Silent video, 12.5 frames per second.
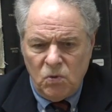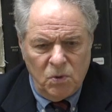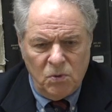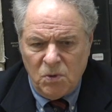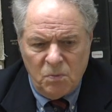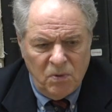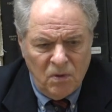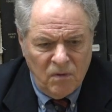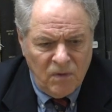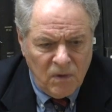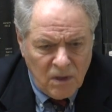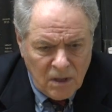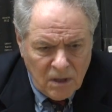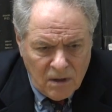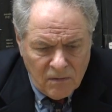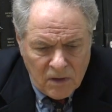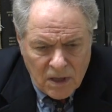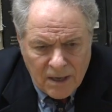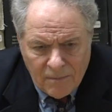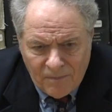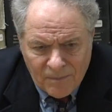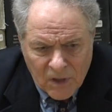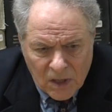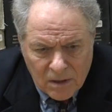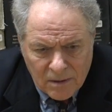which was beautiful. I loved that.
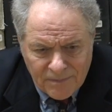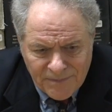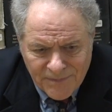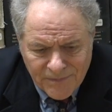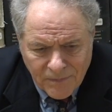Um,